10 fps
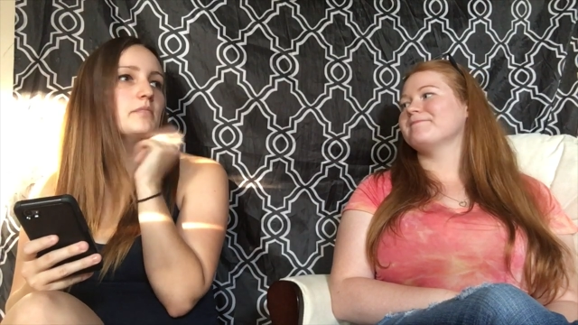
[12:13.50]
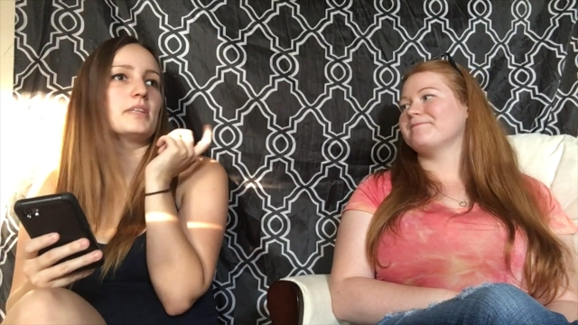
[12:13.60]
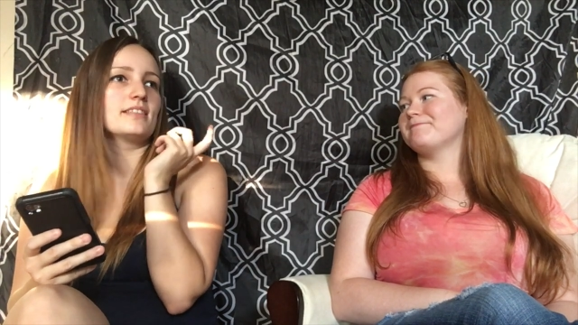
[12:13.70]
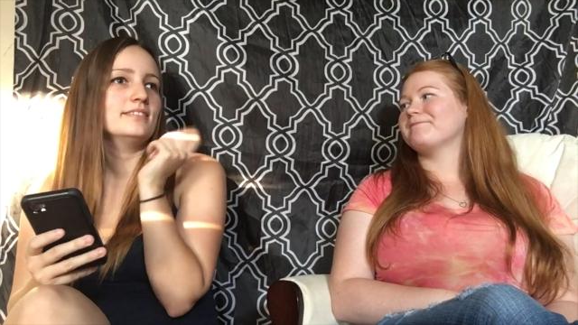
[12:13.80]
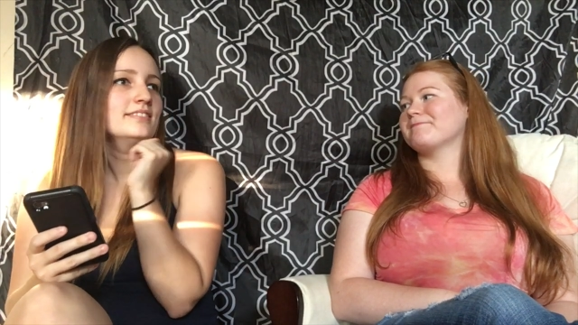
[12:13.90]
Speaker 1: and
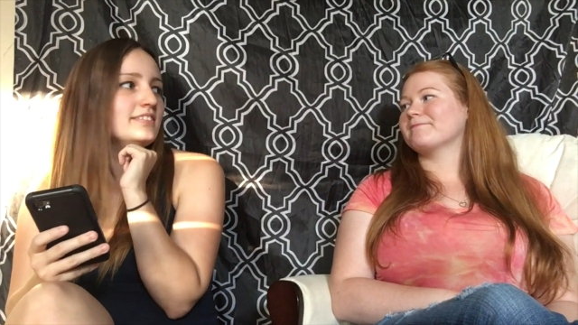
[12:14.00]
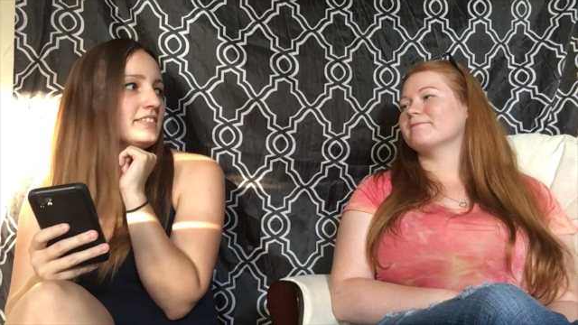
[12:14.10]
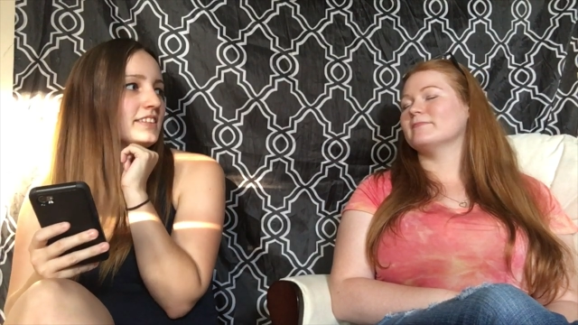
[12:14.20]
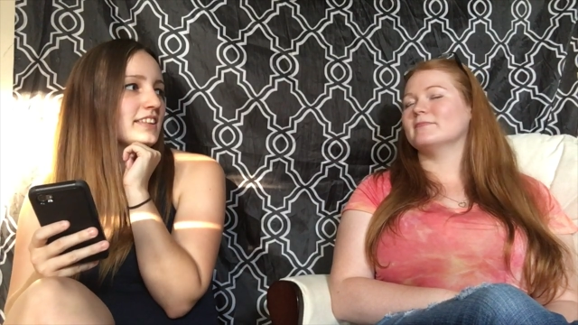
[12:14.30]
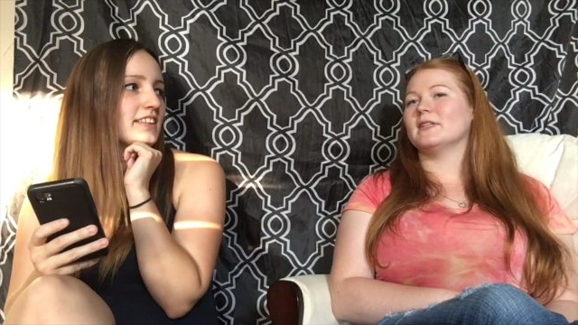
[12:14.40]
me.
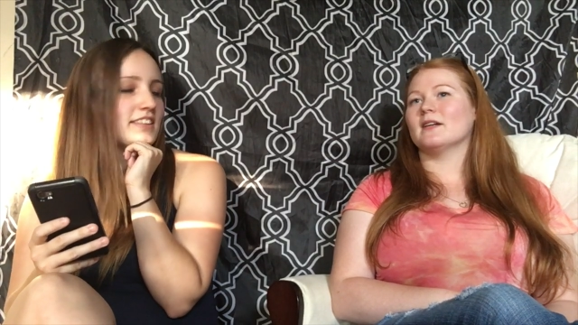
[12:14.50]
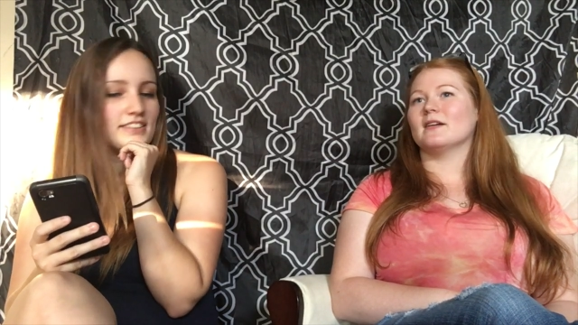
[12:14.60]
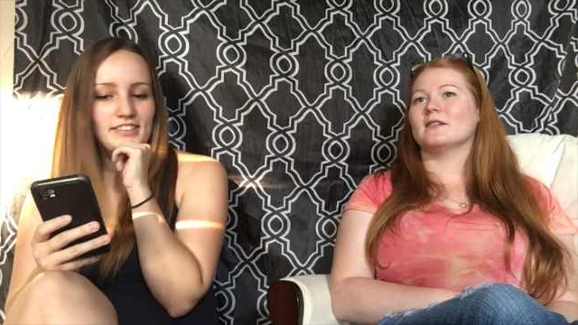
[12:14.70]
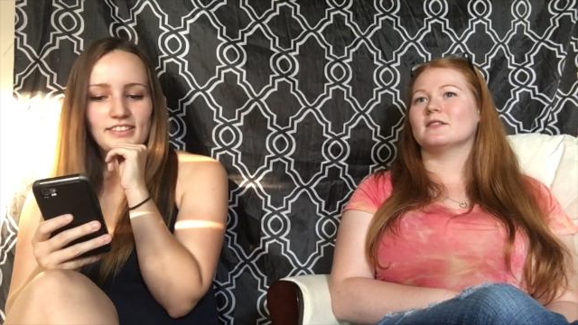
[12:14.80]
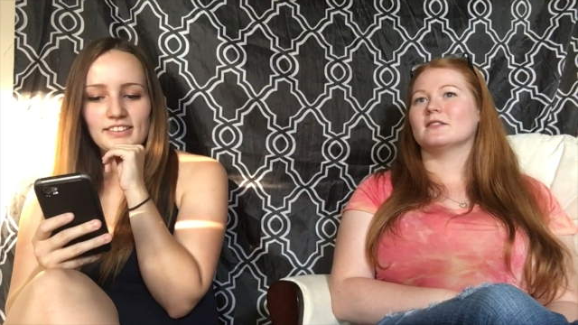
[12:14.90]
Yeah.
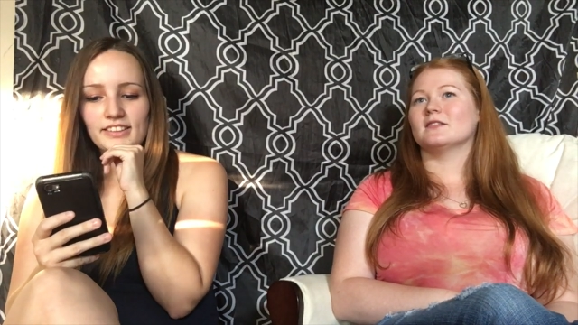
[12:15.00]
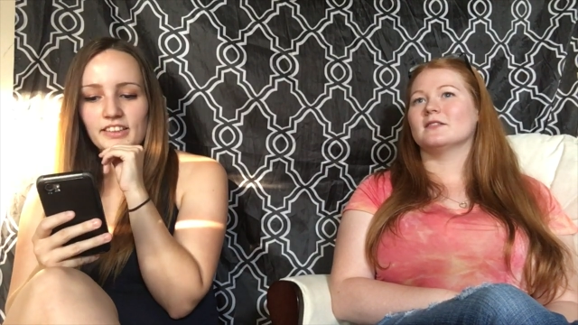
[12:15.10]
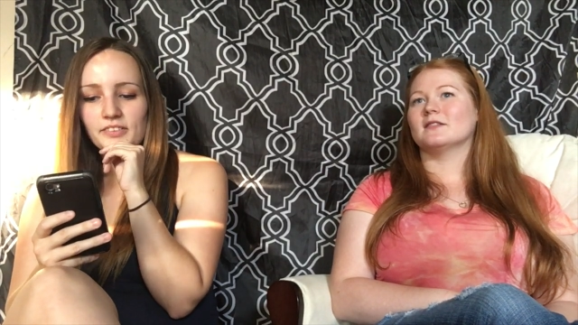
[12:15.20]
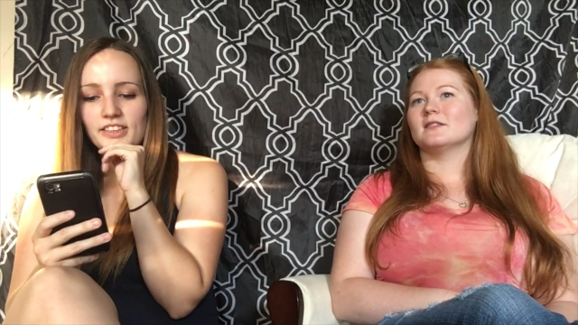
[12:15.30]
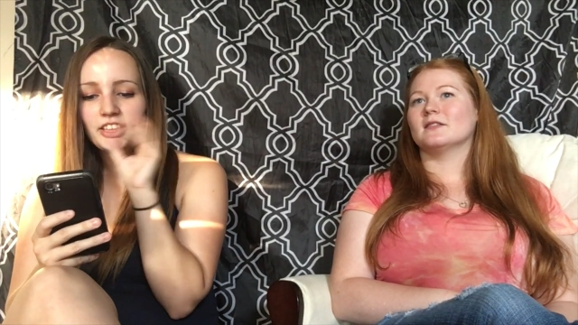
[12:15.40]

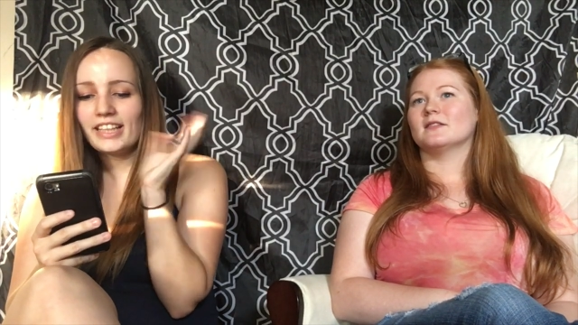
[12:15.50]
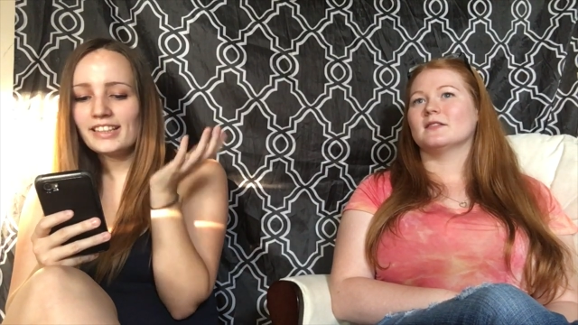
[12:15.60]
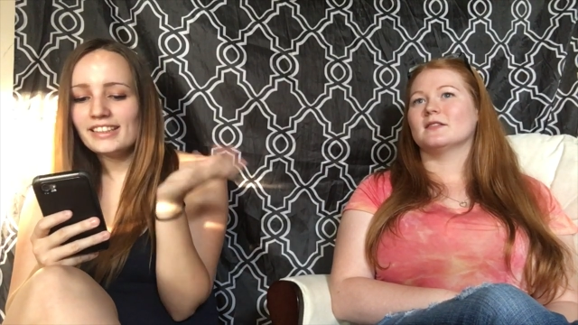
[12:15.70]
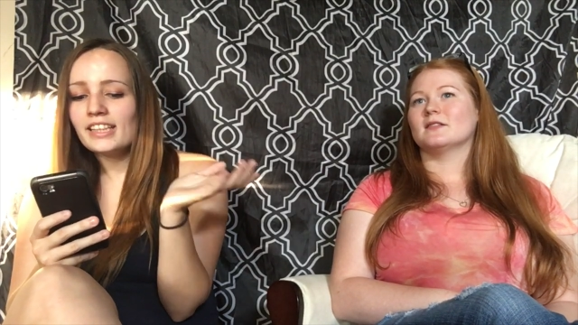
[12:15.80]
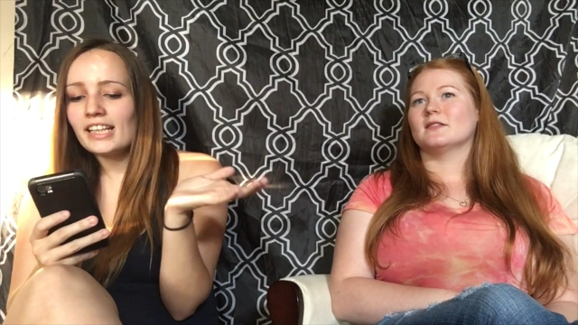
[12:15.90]
No, because you
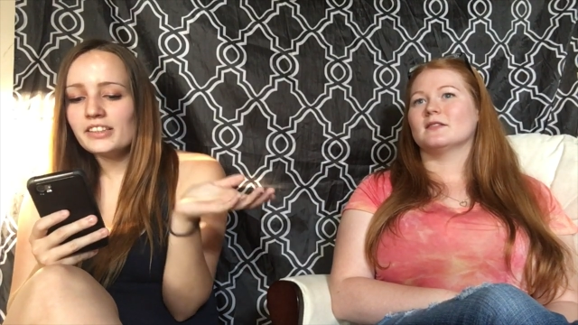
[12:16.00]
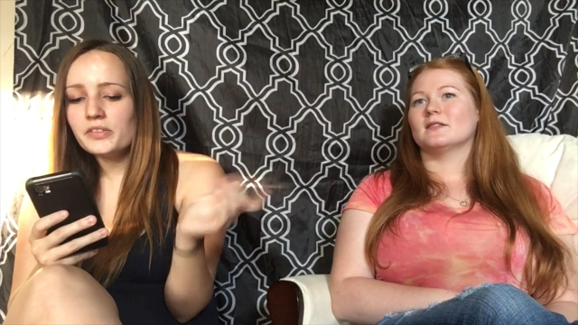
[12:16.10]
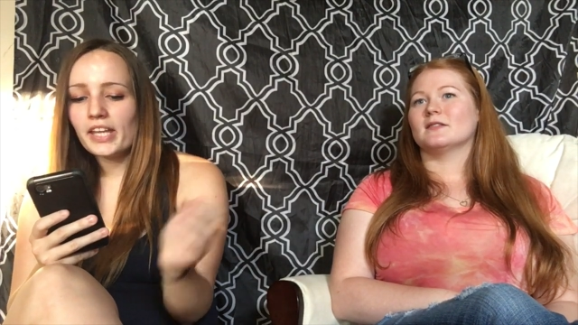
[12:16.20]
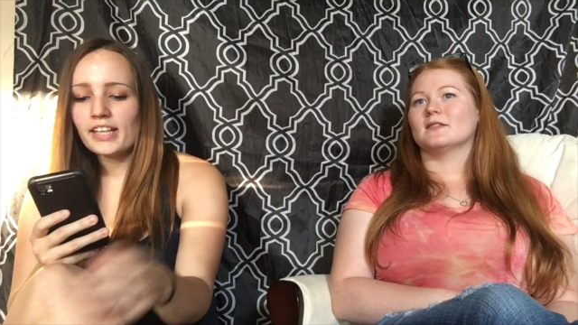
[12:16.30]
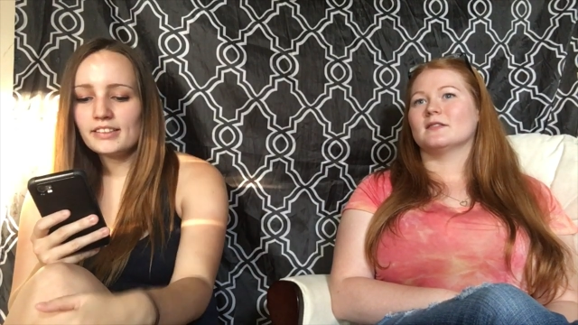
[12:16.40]
gotta you gotta
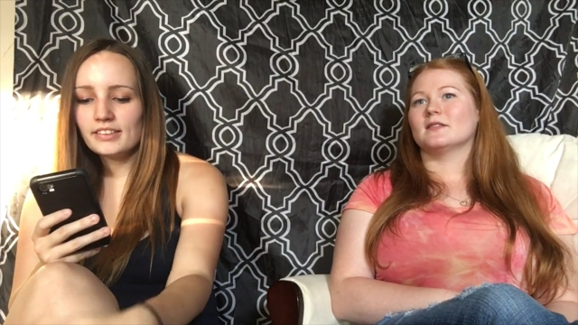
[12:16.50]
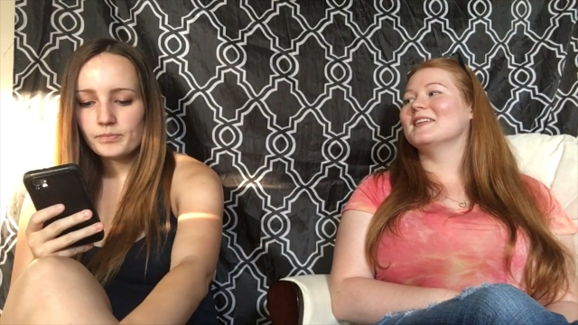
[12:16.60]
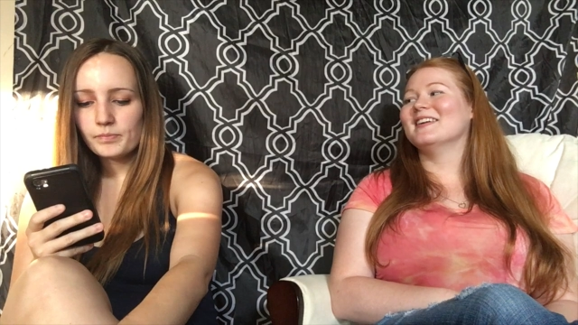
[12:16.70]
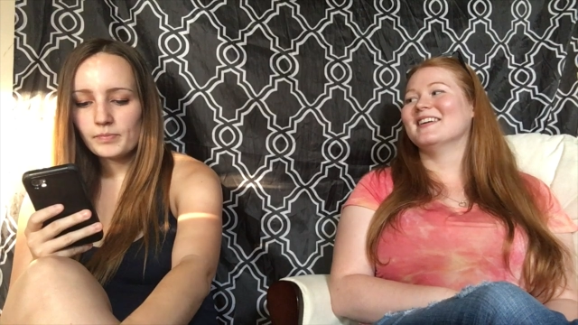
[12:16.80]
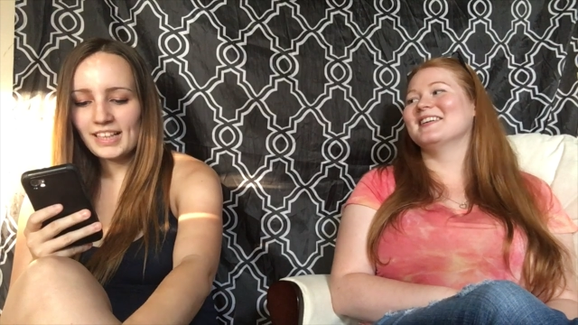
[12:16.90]
do
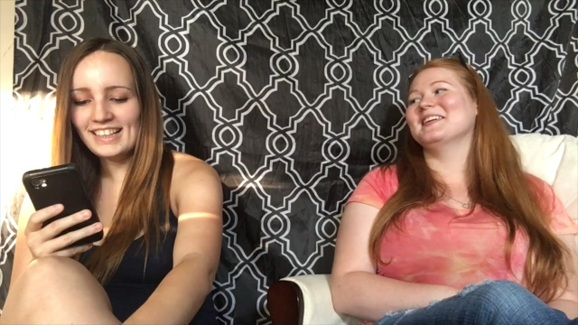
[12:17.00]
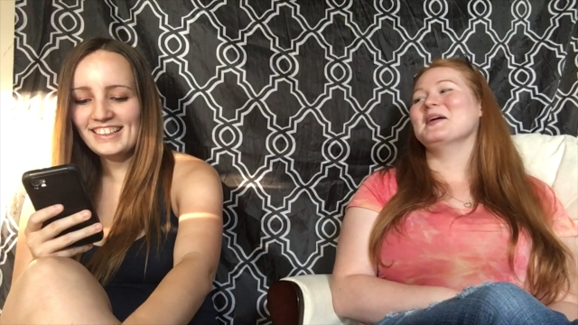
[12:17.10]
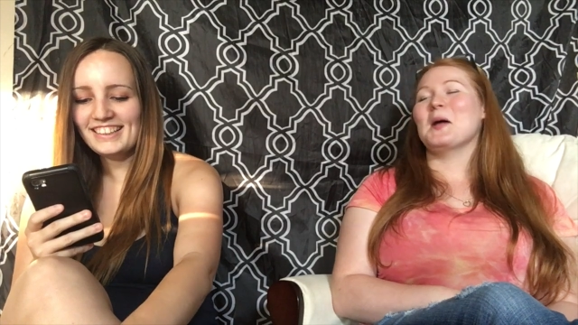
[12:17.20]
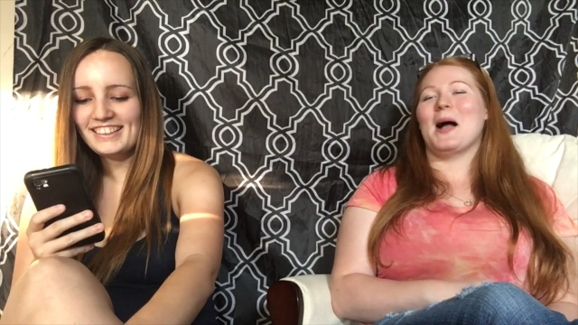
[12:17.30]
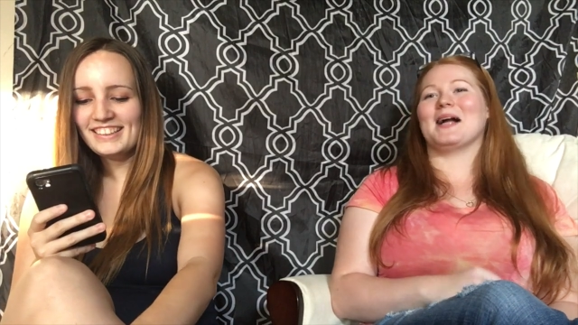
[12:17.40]
that.